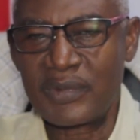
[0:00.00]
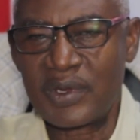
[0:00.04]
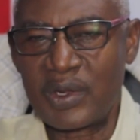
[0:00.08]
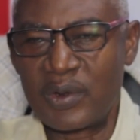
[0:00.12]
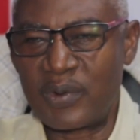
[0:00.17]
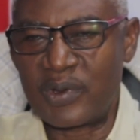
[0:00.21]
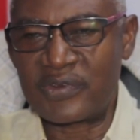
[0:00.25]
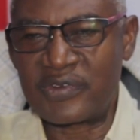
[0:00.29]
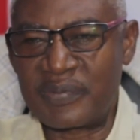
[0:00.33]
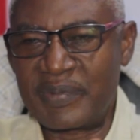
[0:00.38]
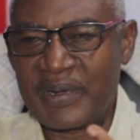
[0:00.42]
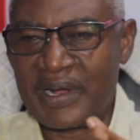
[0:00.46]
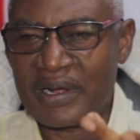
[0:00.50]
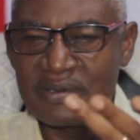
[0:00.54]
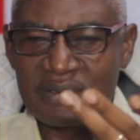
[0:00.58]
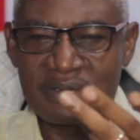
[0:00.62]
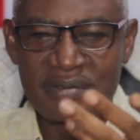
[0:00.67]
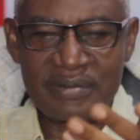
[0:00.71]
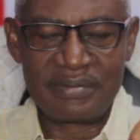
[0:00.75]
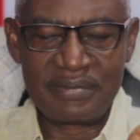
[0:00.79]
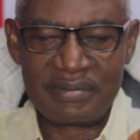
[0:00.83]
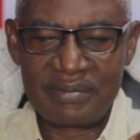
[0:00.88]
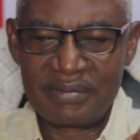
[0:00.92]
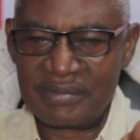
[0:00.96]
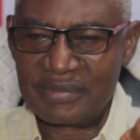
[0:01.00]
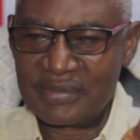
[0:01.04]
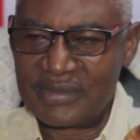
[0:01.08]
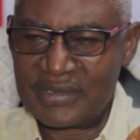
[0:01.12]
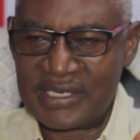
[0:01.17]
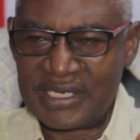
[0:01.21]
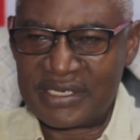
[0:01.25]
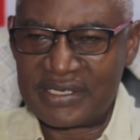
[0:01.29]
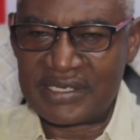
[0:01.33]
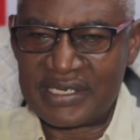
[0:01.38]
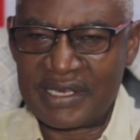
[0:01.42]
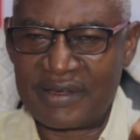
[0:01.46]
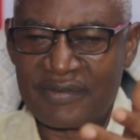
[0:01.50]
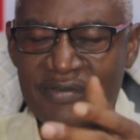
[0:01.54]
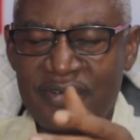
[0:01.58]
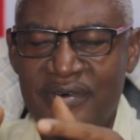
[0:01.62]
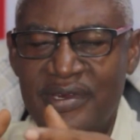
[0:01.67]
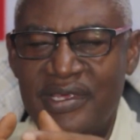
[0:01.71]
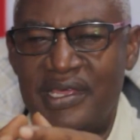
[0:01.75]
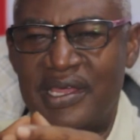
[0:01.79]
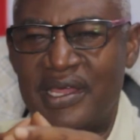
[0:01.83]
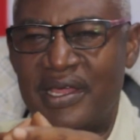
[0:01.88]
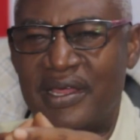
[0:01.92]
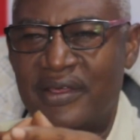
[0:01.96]
It was about
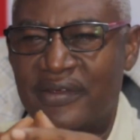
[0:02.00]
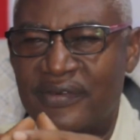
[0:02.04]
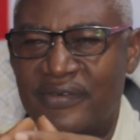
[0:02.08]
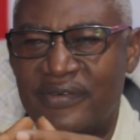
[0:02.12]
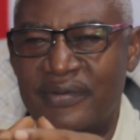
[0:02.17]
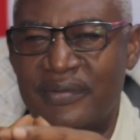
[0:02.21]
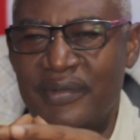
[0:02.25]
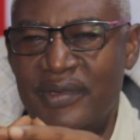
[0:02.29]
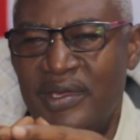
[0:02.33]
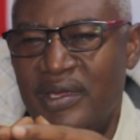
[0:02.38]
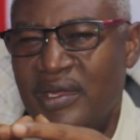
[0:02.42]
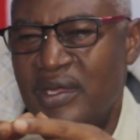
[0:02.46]
6-7 years.